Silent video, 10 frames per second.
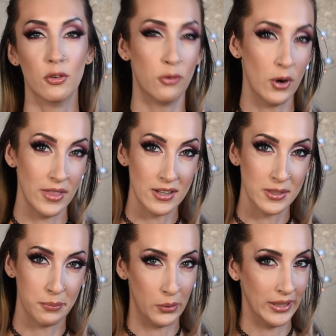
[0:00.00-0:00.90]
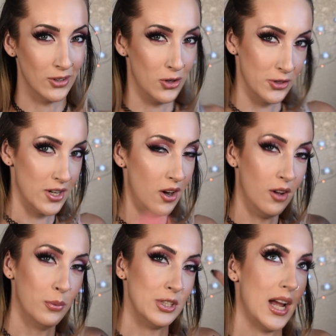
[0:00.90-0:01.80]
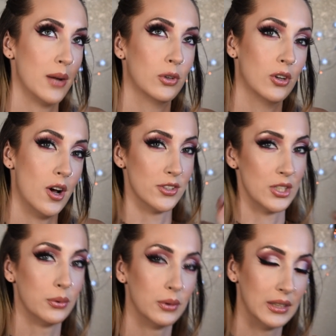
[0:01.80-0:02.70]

4000 point Ulta haul, which I will also